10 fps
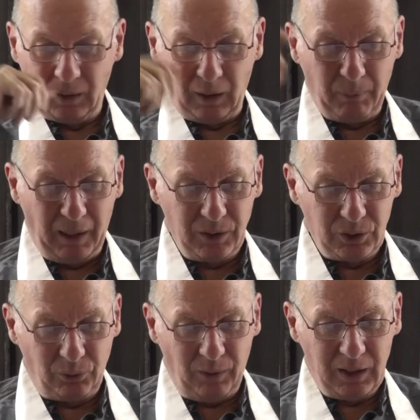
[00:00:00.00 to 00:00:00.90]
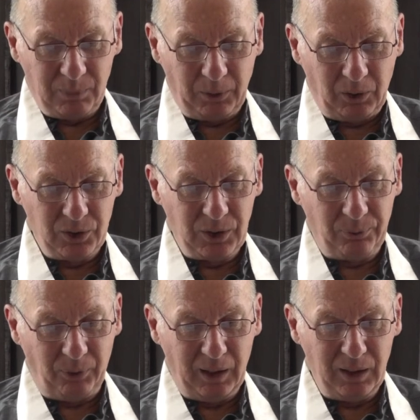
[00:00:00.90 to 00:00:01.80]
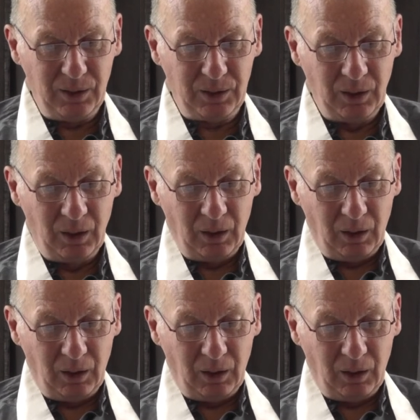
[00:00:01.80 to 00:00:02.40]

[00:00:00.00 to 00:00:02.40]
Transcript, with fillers: A man is great because he finds